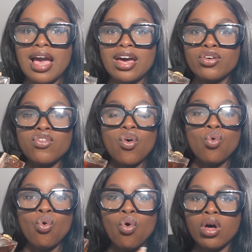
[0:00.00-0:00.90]
out of
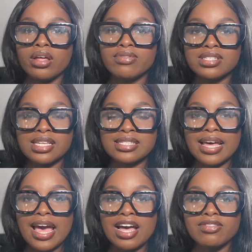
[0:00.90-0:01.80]
all of the scents I
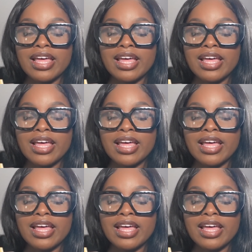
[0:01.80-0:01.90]
have.